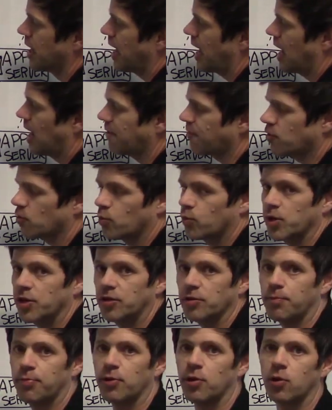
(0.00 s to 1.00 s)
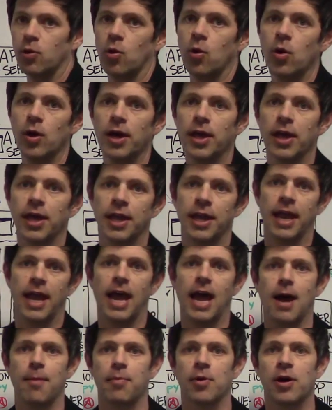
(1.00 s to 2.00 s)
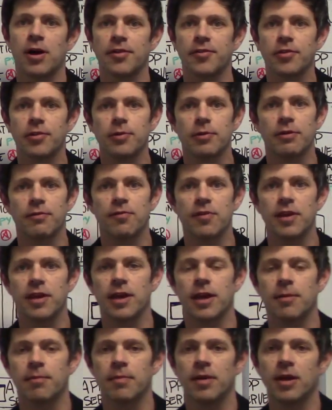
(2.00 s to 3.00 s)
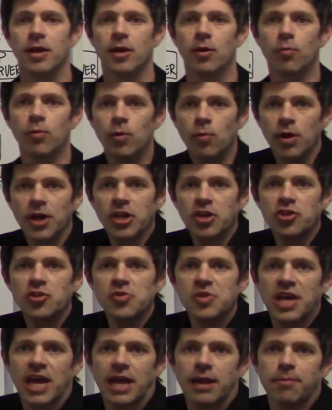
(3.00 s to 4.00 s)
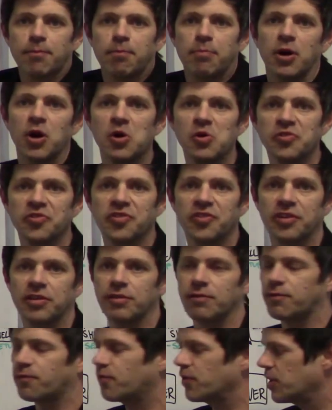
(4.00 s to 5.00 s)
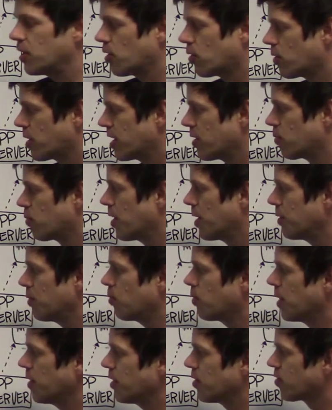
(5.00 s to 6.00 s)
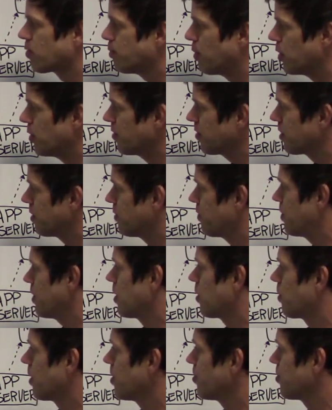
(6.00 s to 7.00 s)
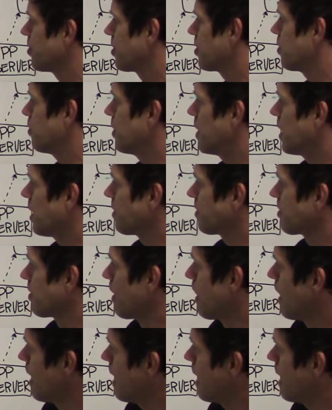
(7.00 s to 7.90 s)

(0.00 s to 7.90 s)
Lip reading: After we deploy an app onto a VM, we want to do that post-configurate, run those post-configuration commands.